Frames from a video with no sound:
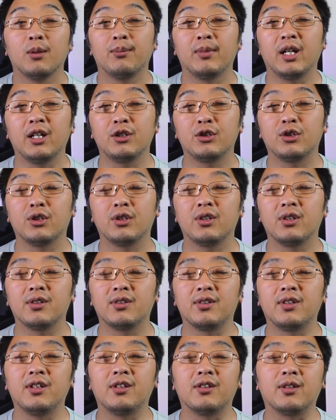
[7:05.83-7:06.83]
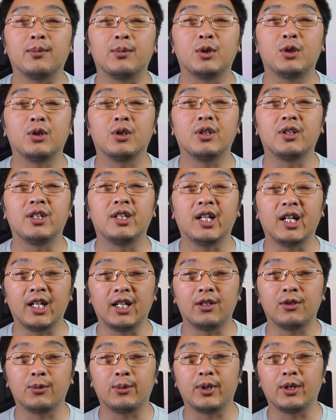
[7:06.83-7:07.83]
Make sure to see some good
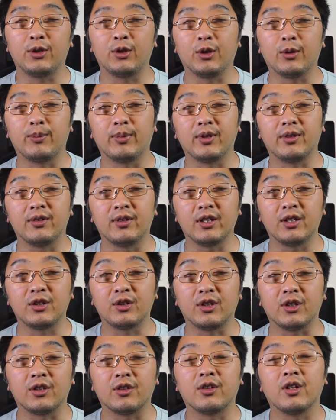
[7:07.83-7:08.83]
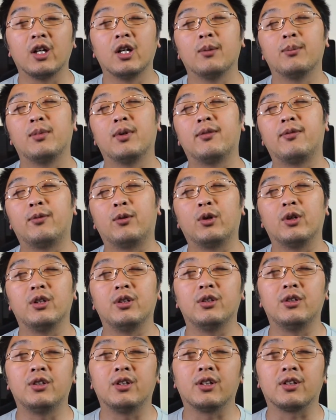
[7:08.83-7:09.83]
gains with your positions before
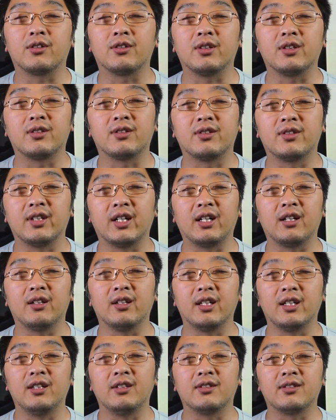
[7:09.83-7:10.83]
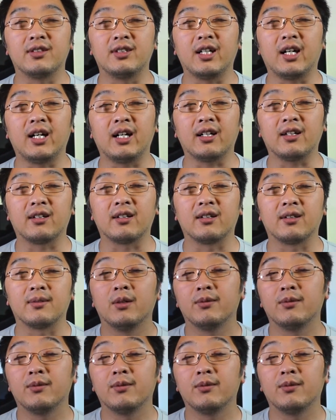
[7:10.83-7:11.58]
you just sell a stock.